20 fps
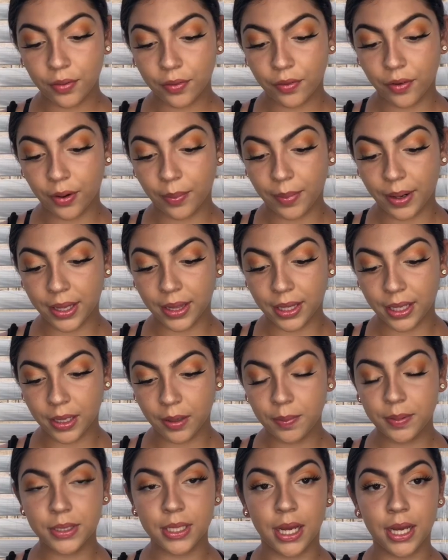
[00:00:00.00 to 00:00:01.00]
For my
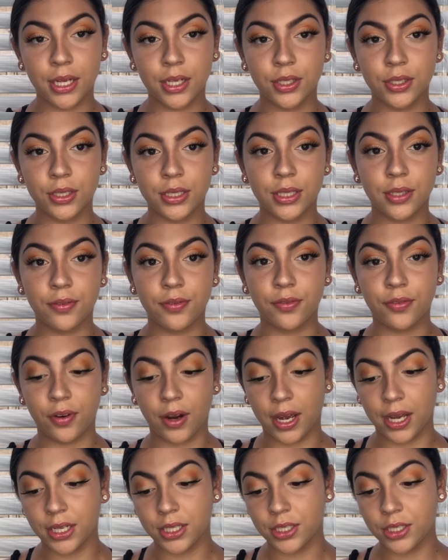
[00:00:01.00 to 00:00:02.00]
lips, I use the
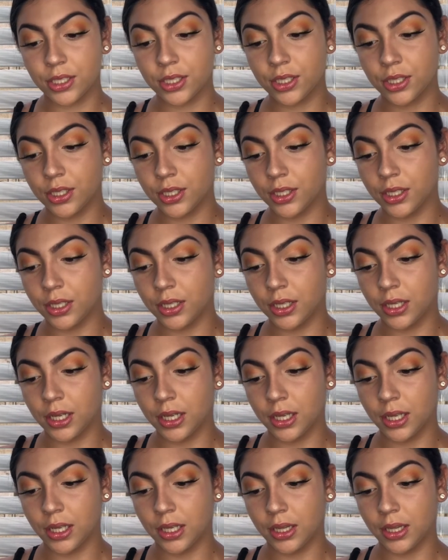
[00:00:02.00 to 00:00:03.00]
Fresh
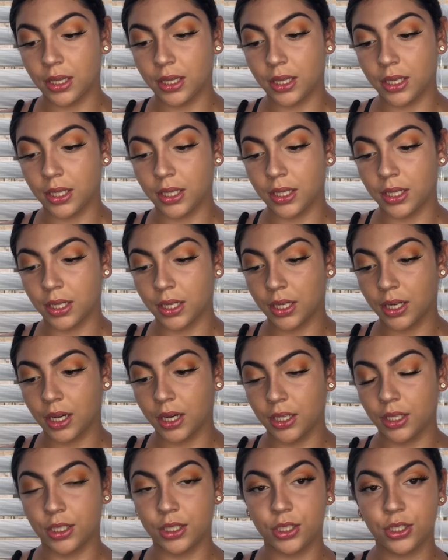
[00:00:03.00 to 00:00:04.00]
in the
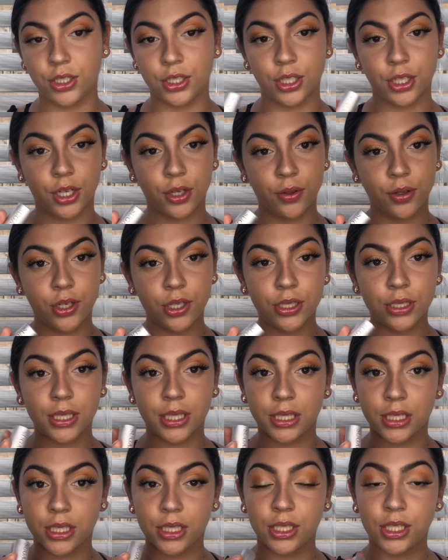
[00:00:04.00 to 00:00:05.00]
color Sugar Rose.
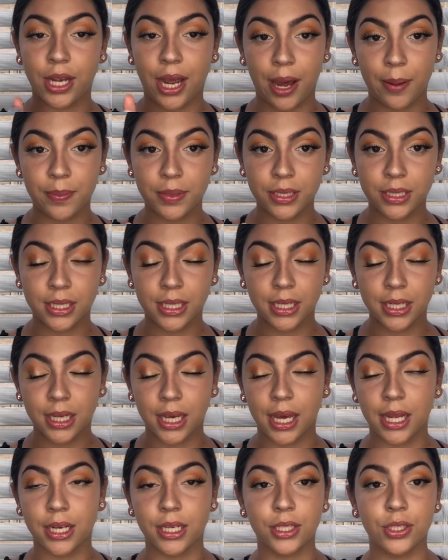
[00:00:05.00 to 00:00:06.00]
It's a chapstick
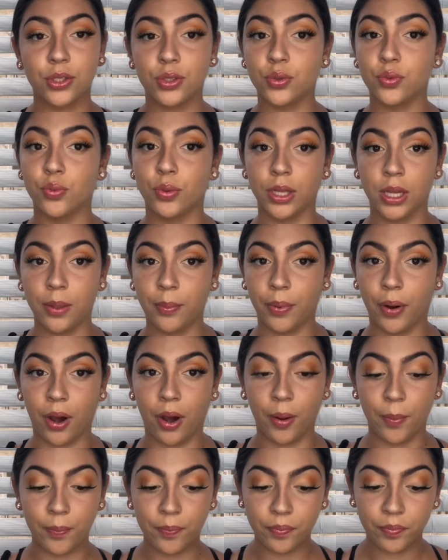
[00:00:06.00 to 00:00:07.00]
and it's really
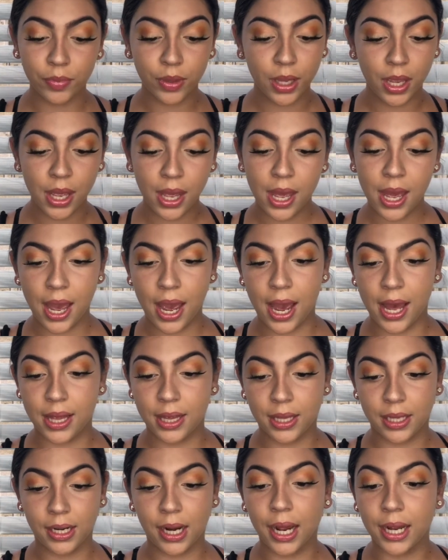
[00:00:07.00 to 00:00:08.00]
bomb and
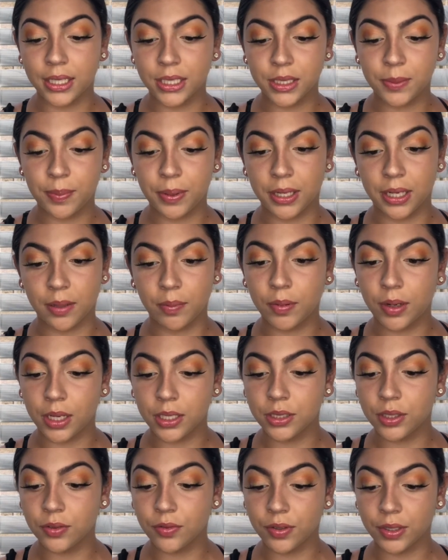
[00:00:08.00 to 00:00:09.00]
then I just put lip
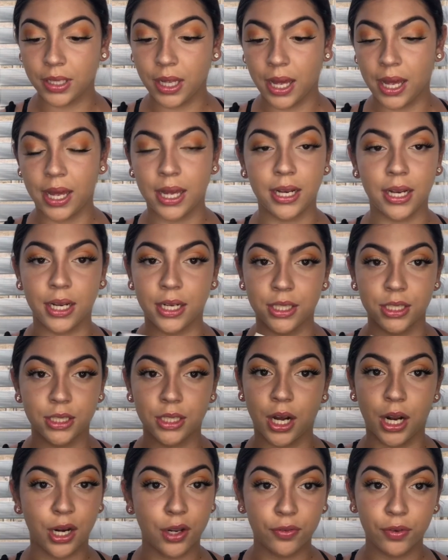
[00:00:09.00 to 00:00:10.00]
gloss over that and I just
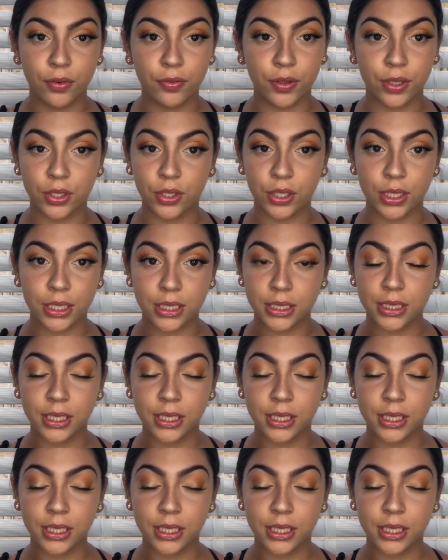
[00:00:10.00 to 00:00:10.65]
got it from Victoria's